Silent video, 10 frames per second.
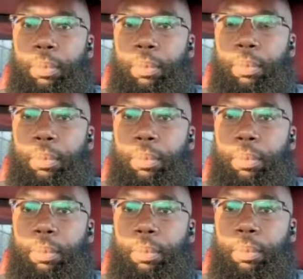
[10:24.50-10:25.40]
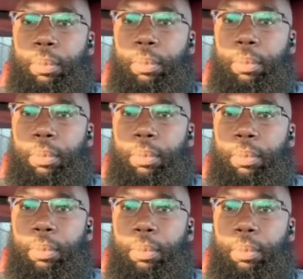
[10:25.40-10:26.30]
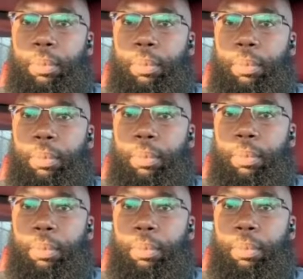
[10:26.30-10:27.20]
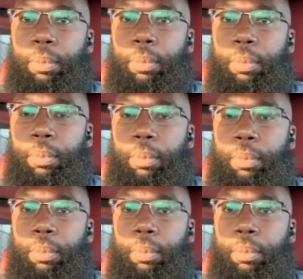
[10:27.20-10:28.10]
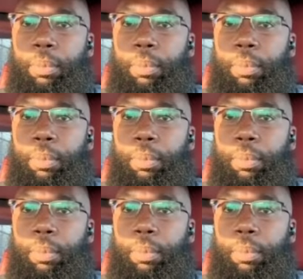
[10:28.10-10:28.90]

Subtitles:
(silent)